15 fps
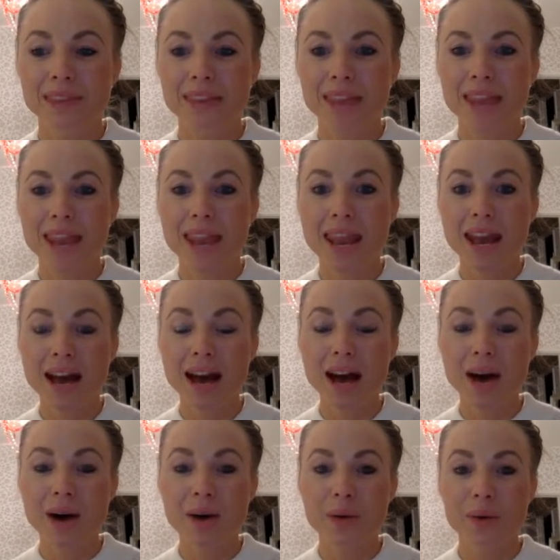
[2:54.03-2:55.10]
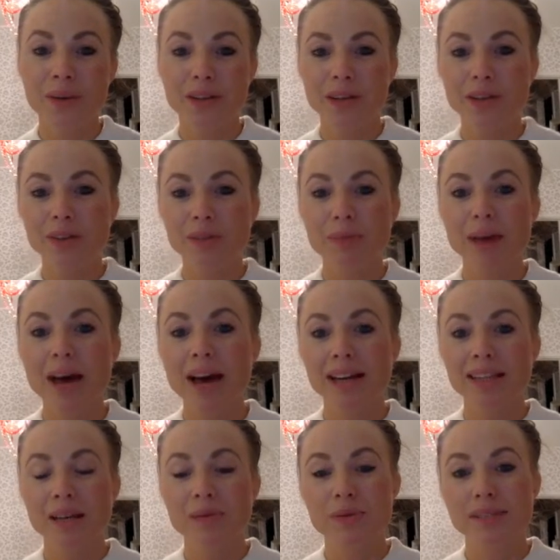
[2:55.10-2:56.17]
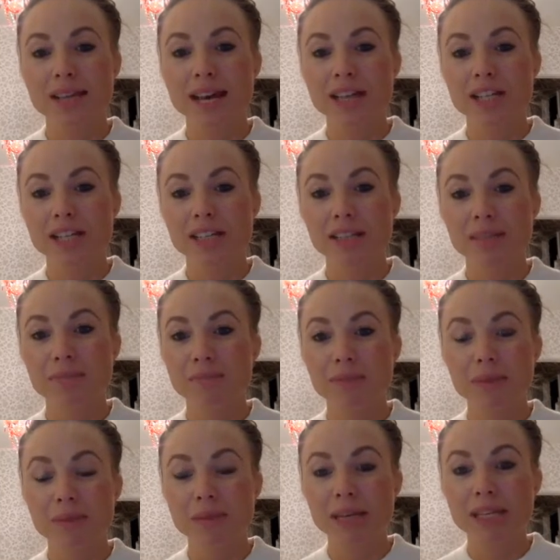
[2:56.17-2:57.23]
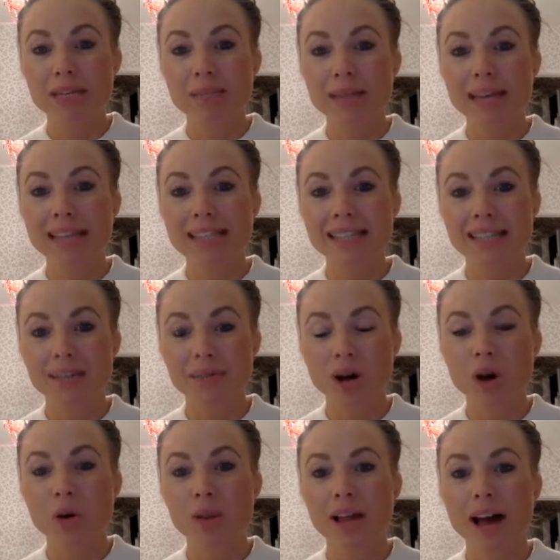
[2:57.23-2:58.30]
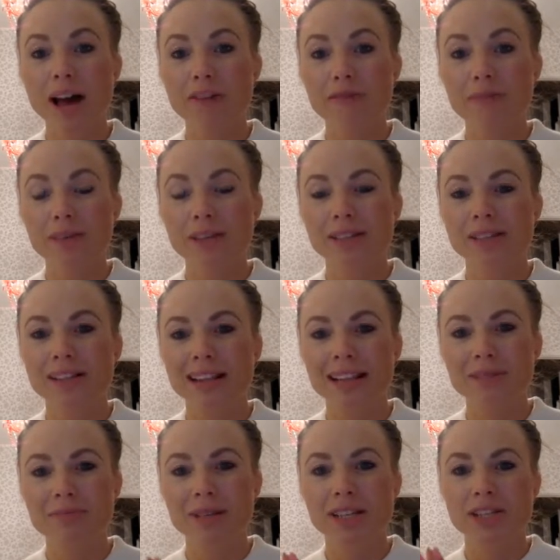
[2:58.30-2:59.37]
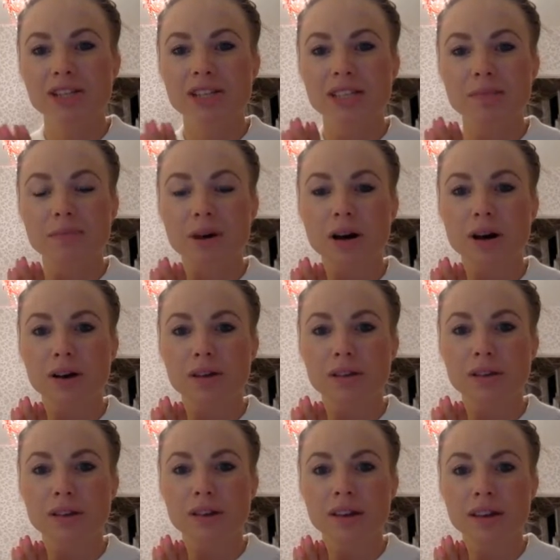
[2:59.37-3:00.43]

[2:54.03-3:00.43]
Now, when I look back, that was actually the biggest blessing in my whole life because it led me into this path,